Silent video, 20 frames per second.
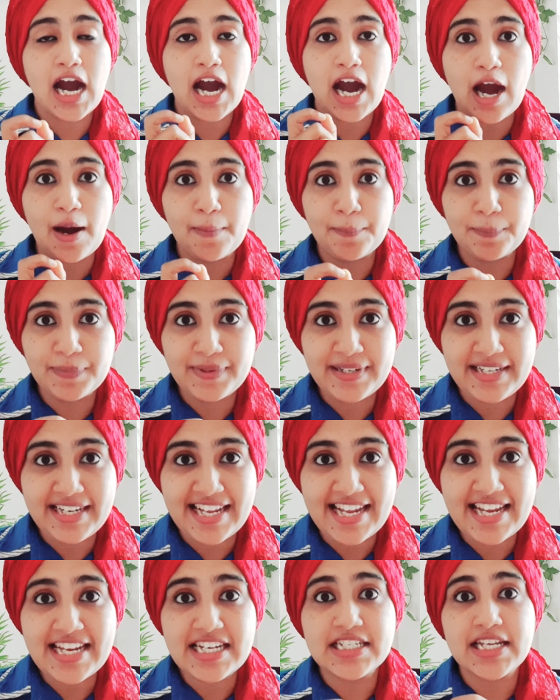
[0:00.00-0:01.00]

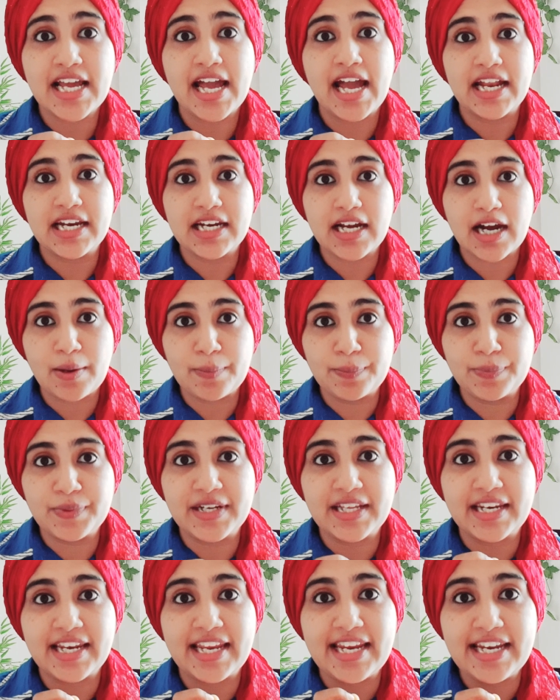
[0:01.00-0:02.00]
Update and
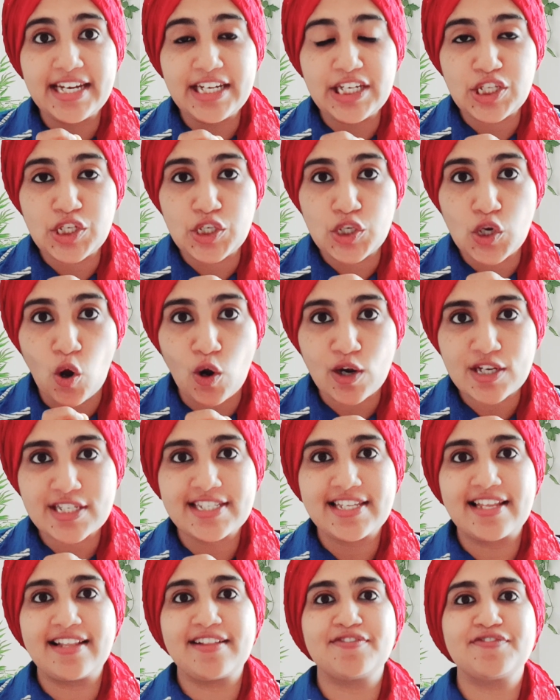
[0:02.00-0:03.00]
upgrade
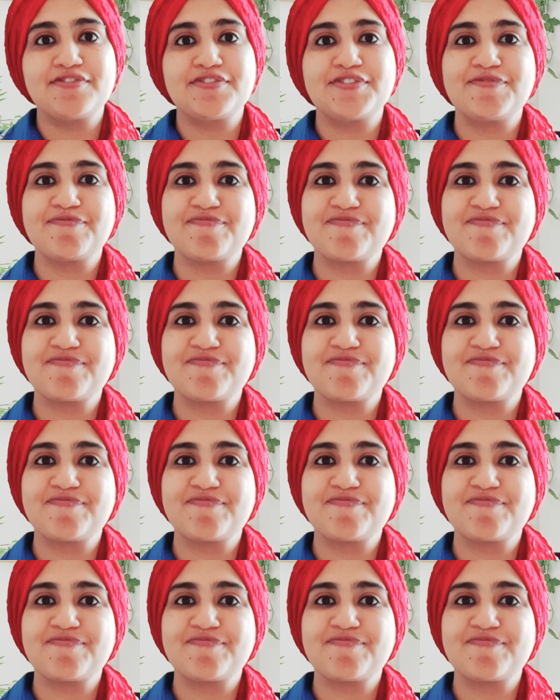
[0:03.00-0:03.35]
yourself.